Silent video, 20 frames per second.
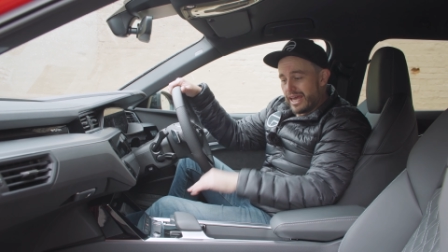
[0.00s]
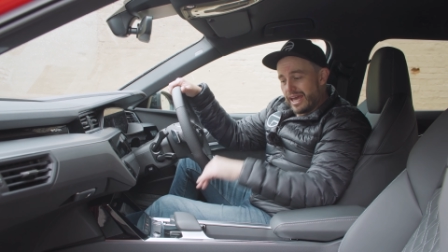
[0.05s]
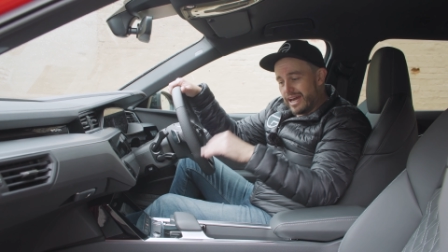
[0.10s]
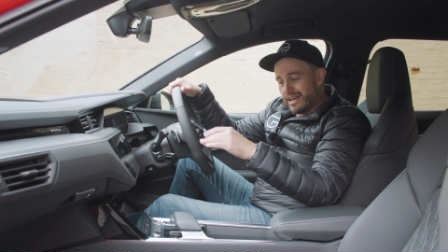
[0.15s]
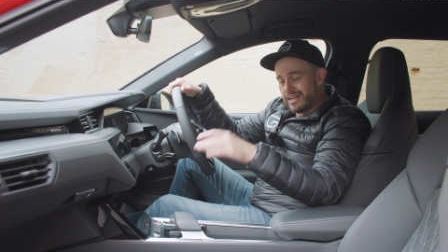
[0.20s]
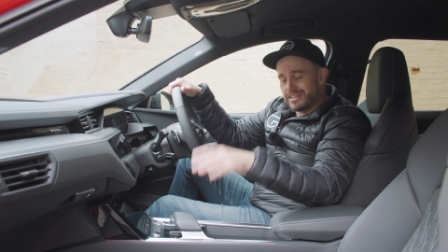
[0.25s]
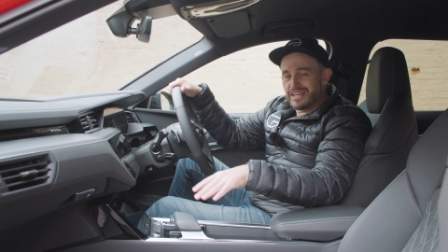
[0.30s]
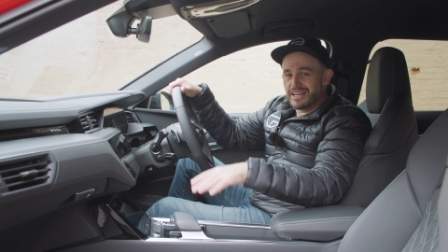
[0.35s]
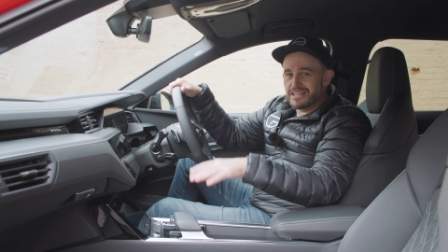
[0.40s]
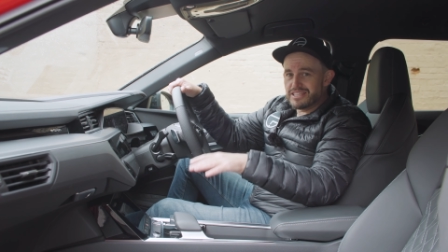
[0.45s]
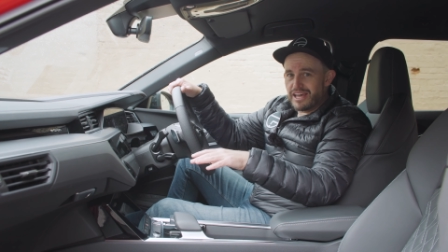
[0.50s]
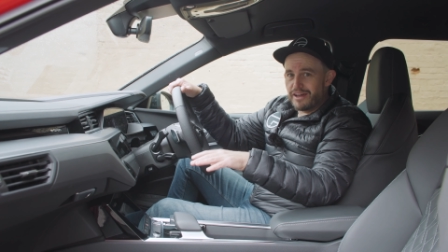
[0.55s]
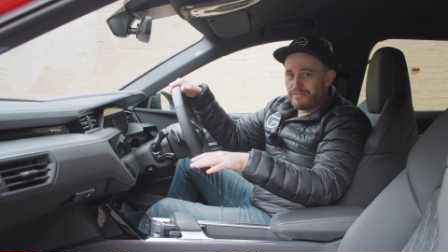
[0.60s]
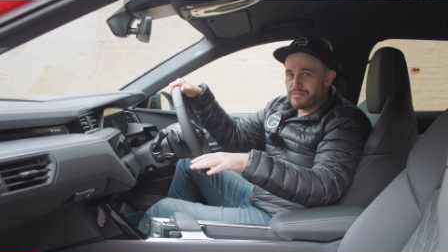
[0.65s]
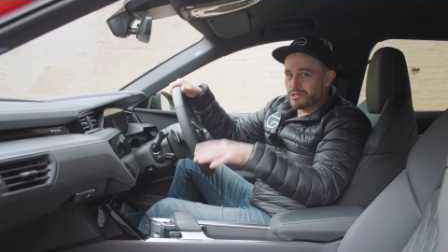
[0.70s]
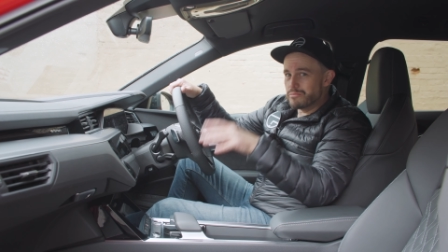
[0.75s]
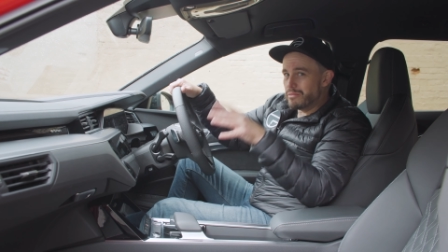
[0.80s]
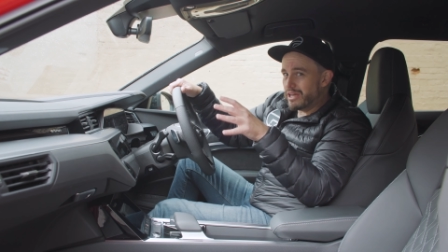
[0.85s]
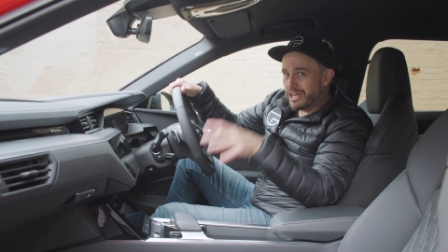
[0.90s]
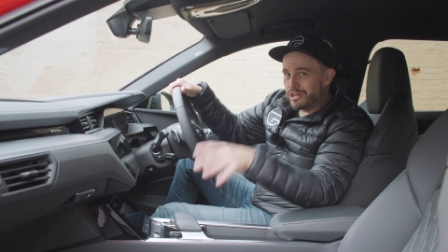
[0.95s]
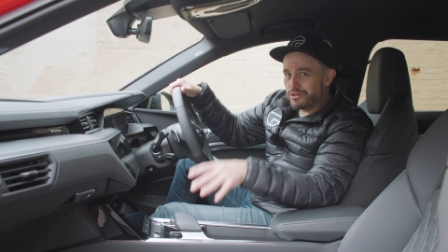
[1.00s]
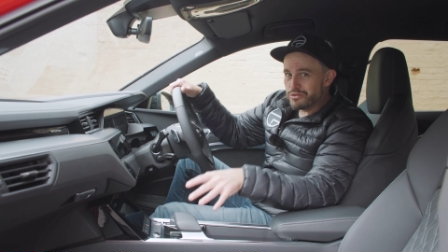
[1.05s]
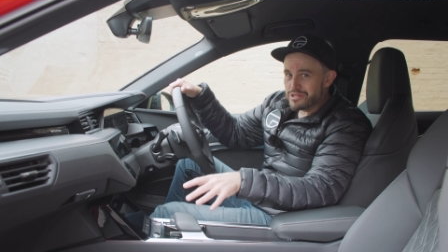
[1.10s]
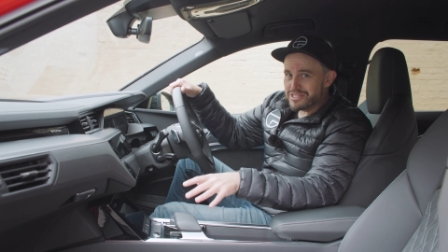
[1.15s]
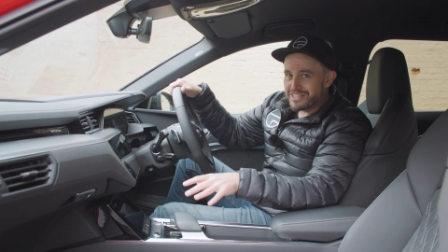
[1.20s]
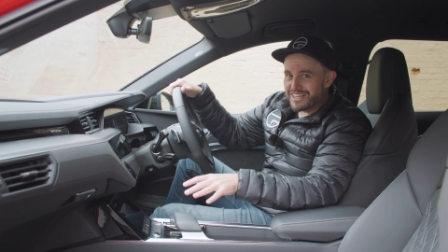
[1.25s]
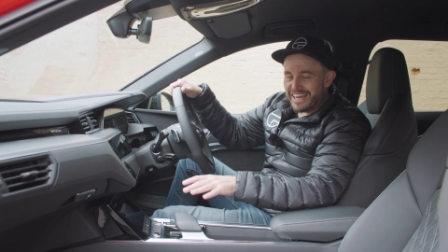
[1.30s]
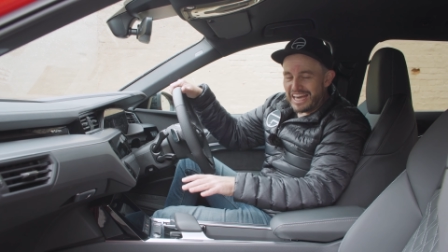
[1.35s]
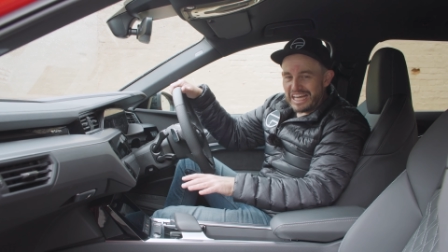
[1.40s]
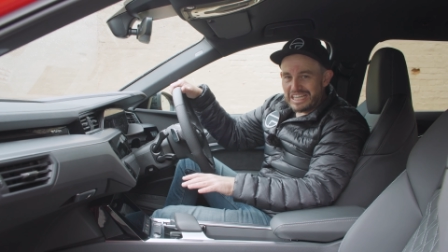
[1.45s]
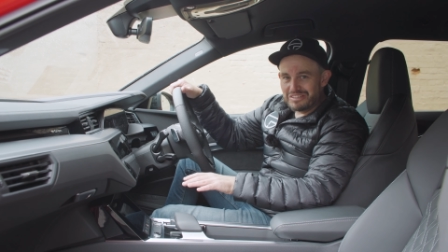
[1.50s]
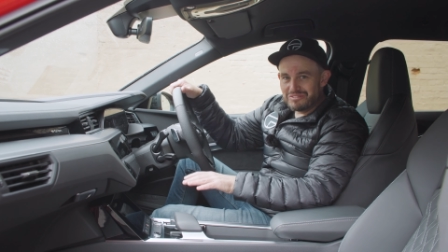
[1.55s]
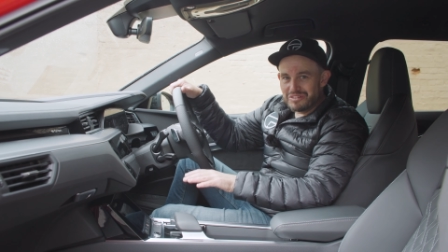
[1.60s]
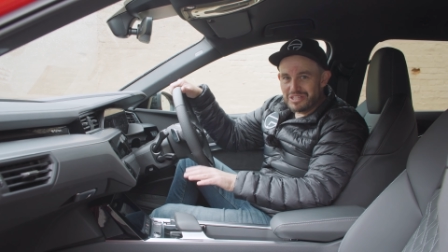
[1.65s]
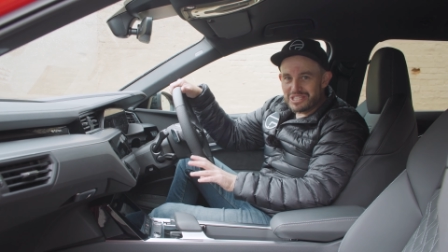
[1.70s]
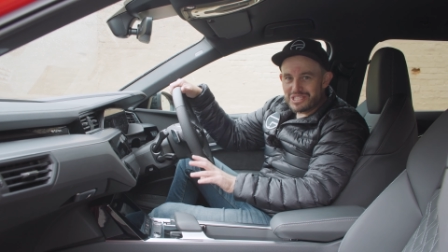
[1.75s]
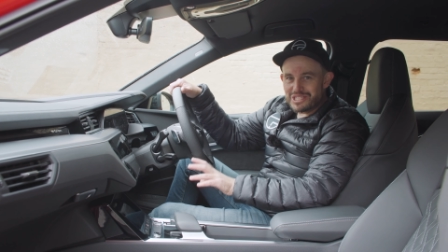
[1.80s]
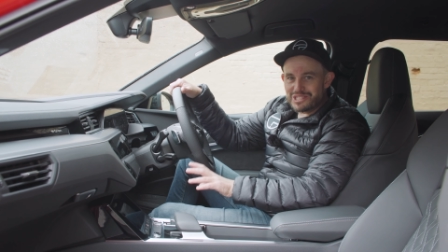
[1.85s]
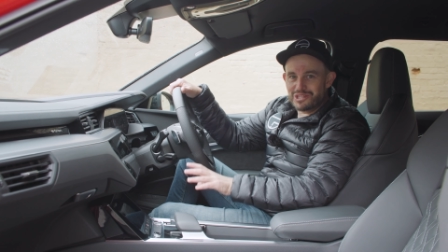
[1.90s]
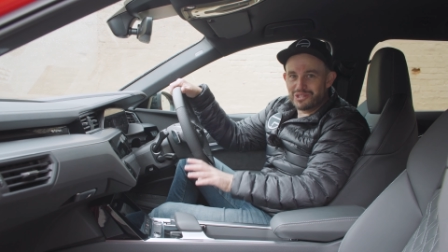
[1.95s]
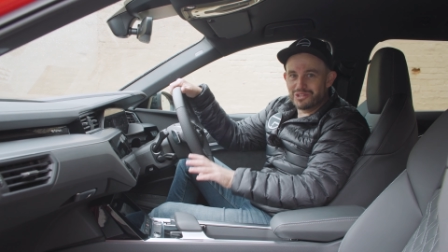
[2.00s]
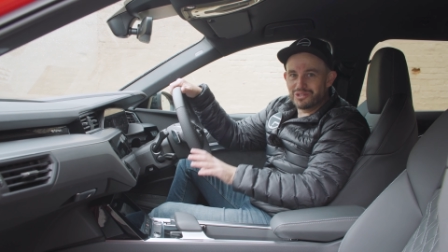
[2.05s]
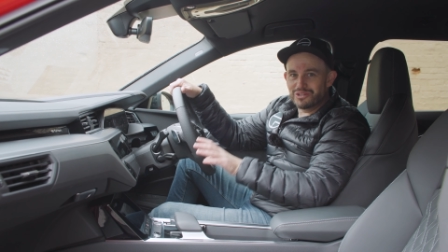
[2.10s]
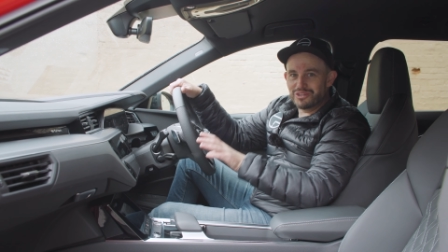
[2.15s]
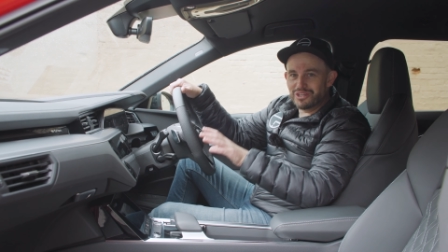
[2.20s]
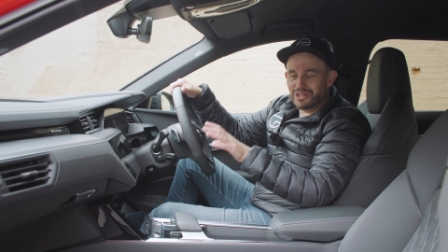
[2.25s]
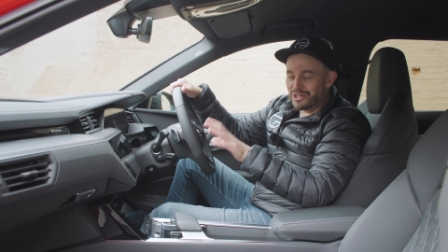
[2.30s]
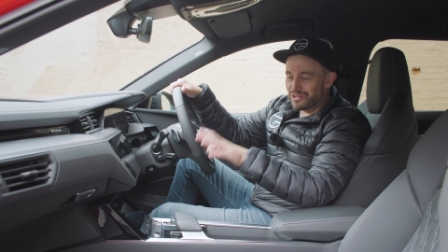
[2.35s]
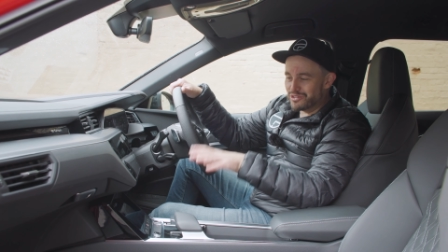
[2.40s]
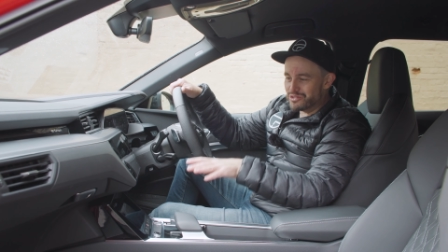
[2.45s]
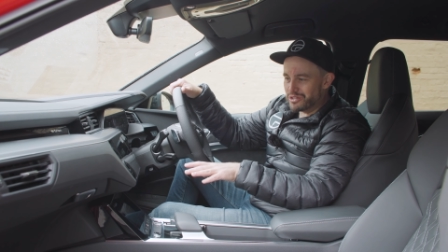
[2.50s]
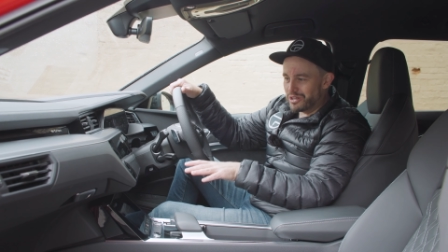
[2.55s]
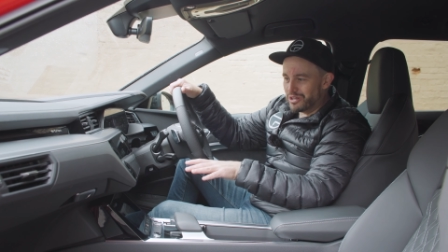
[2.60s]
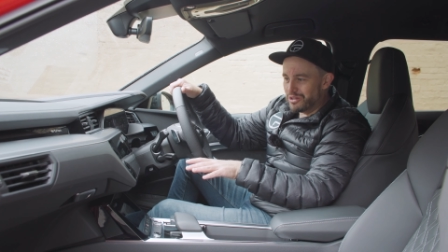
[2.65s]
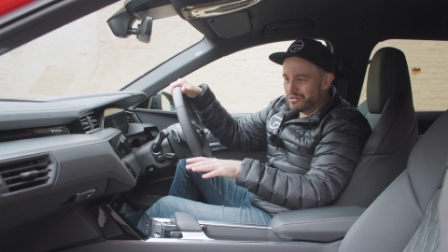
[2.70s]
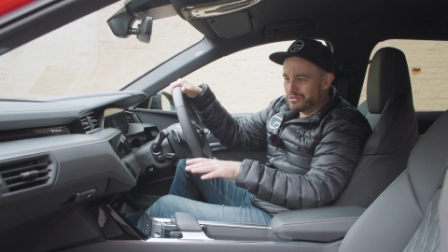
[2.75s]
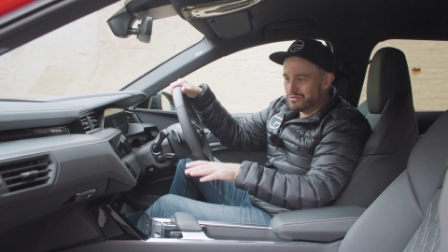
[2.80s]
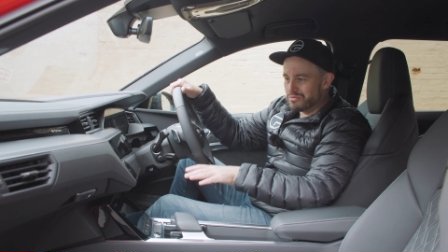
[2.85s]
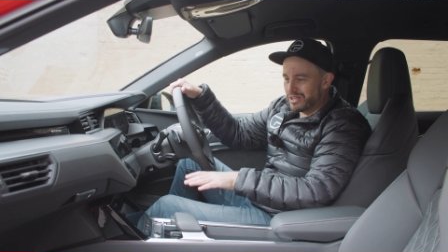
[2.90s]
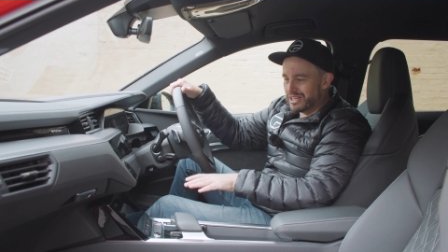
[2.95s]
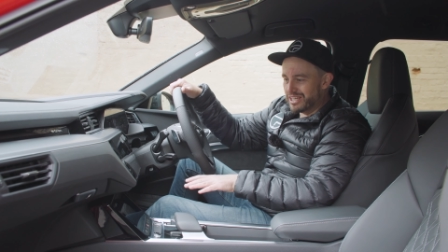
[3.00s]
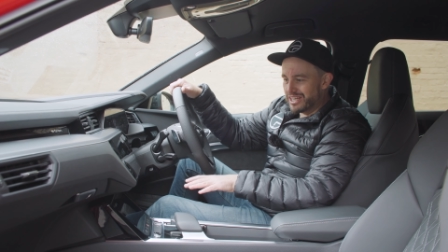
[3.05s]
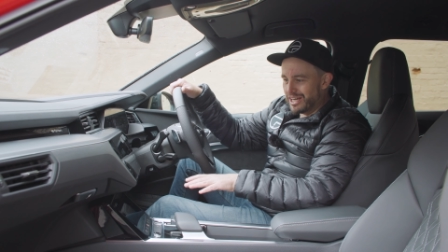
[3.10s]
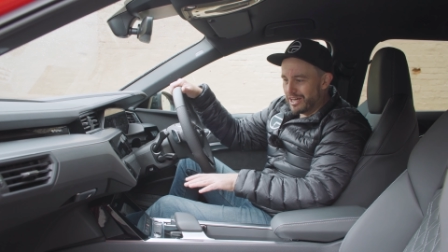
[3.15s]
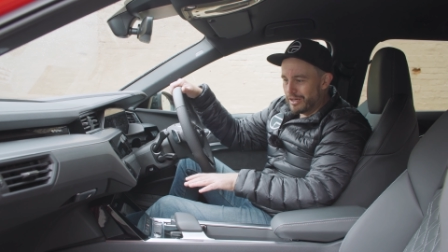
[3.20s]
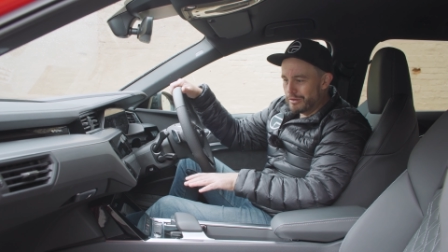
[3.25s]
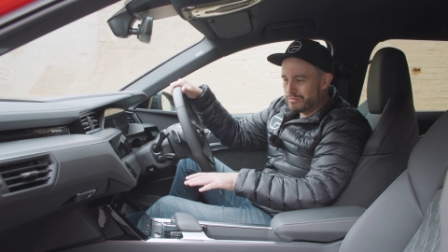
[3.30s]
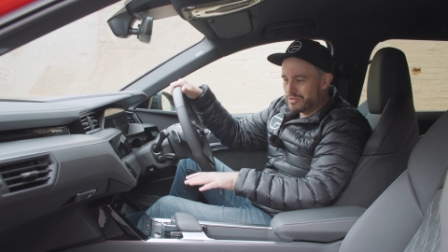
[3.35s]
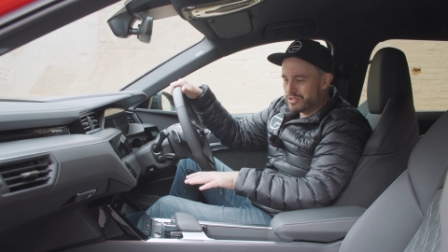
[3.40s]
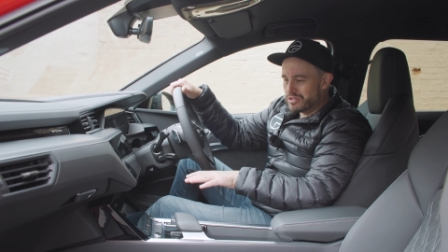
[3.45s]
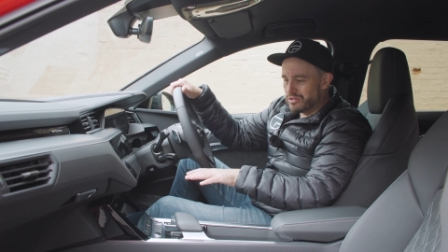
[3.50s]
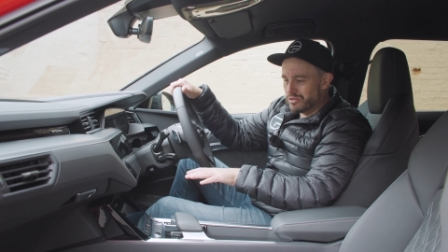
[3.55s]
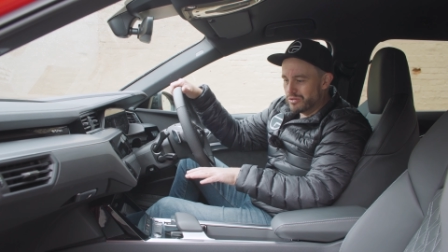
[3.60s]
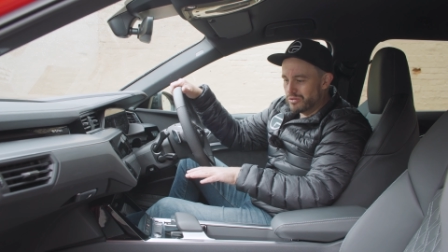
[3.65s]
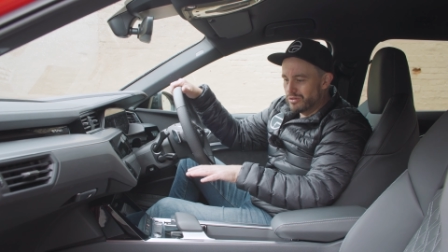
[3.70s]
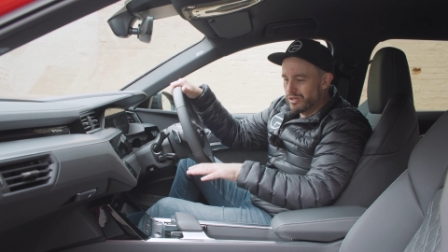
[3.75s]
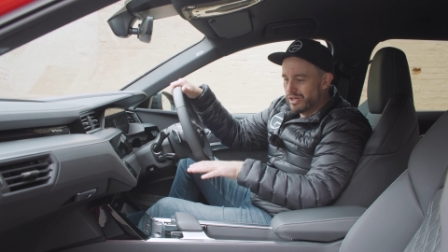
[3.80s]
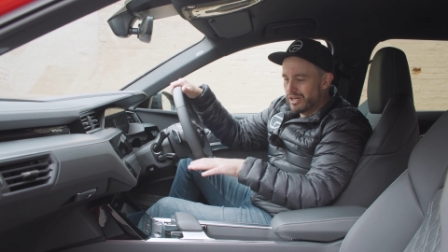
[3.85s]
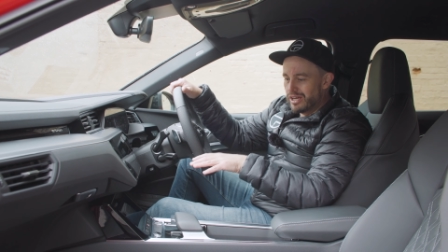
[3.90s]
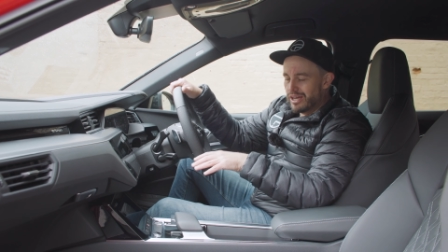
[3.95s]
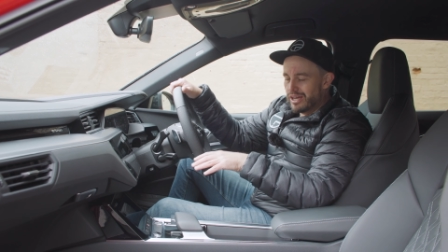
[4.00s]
and it does have some interesting elements to the controls when it comes to,